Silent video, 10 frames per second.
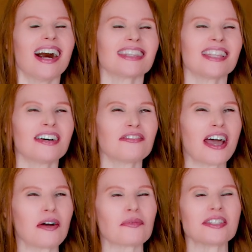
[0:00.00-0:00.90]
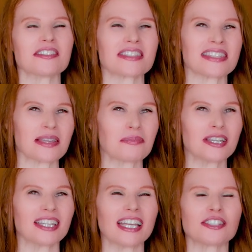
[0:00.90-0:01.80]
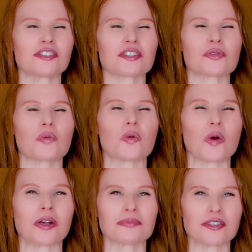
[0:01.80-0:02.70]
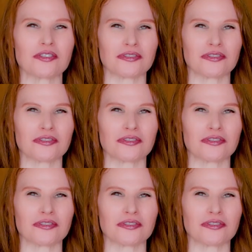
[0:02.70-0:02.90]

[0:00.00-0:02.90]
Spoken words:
I love how when you sip it, it just warms you